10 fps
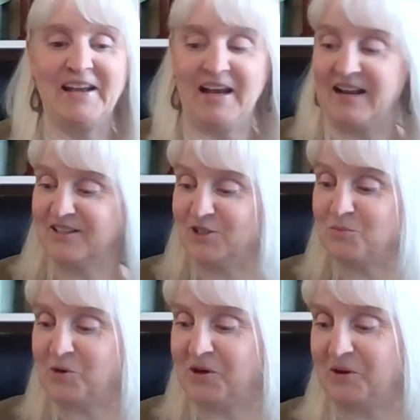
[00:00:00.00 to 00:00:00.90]
I got 2
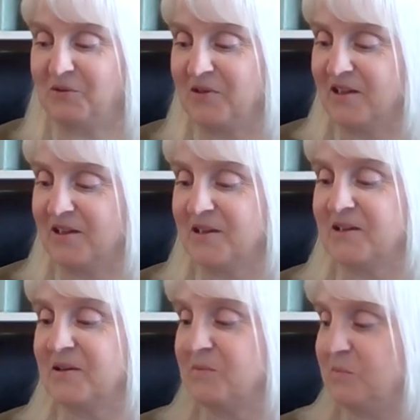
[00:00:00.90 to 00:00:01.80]
more to go,
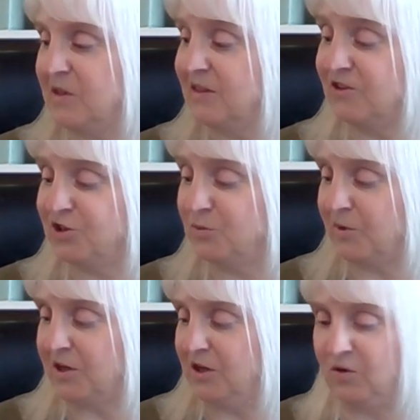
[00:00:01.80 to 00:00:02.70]
but they're
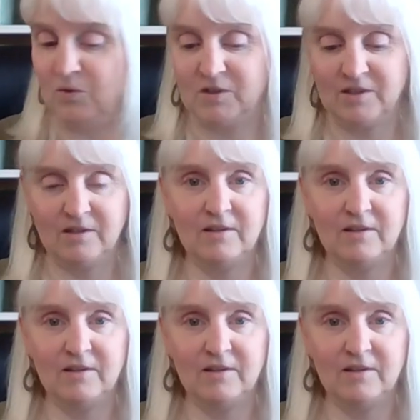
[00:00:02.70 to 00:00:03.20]
super cute.